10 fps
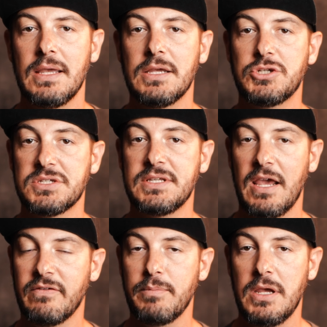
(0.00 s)
it just
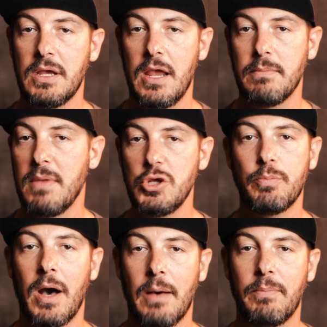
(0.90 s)
gave me a menu
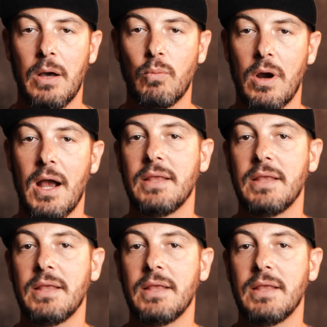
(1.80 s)
pop-up where